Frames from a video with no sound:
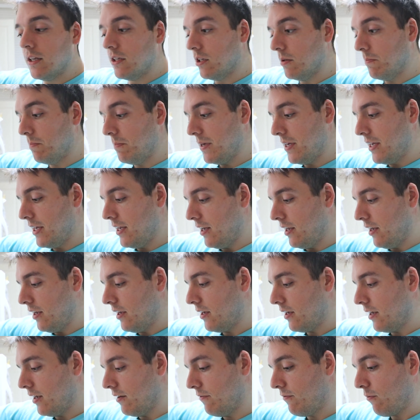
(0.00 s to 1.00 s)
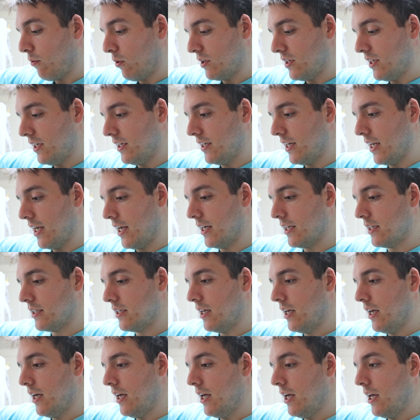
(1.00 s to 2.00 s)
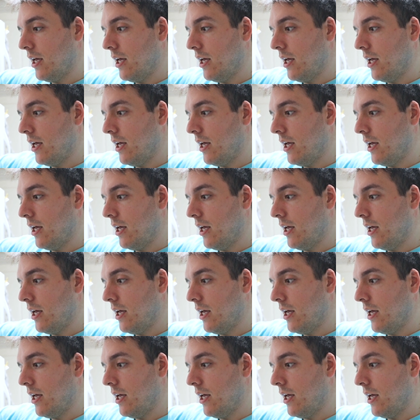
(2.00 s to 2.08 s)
to be in 14 days.